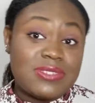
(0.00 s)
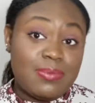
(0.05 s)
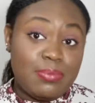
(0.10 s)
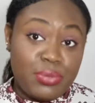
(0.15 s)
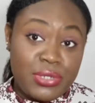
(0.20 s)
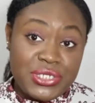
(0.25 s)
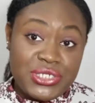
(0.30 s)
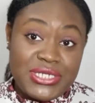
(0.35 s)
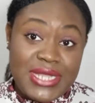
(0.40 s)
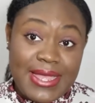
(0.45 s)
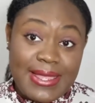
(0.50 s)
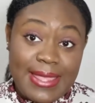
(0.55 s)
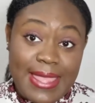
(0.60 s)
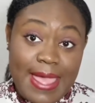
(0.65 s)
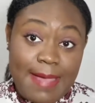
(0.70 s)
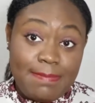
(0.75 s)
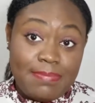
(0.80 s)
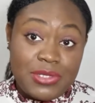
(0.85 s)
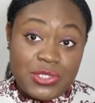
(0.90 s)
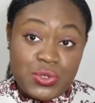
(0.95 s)
to bridge that
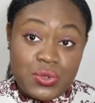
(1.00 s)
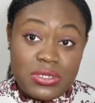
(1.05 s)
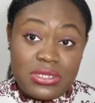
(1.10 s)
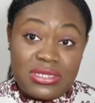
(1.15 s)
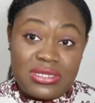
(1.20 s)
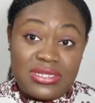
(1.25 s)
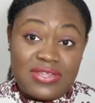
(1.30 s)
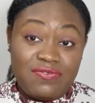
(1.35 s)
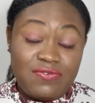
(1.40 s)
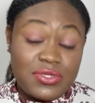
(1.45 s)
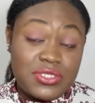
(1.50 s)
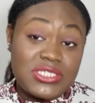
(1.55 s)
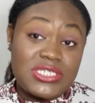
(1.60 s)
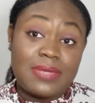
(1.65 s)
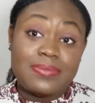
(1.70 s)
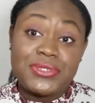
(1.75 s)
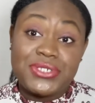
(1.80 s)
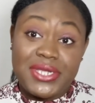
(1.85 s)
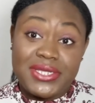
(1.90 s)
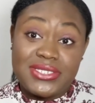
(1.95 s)
gap between the different
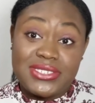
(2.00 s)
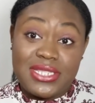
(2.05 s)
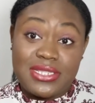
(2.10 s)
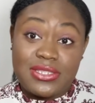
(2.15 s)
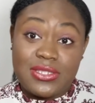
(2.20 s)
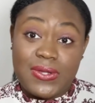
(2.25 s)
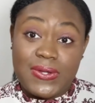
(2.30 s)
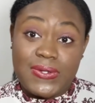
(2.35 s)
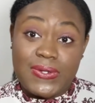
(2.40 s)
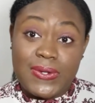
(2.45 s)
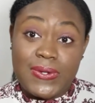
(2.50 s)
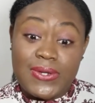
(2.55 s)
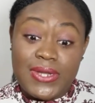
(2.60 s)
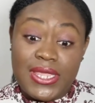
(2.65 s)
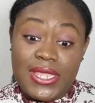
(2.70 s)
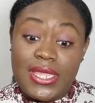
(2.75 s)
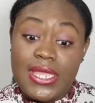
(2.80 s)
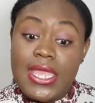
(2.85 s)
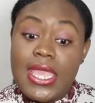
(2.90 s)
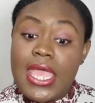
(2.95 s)
subjects that they're
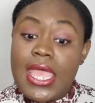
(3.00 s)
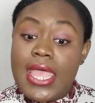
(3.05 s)
learning.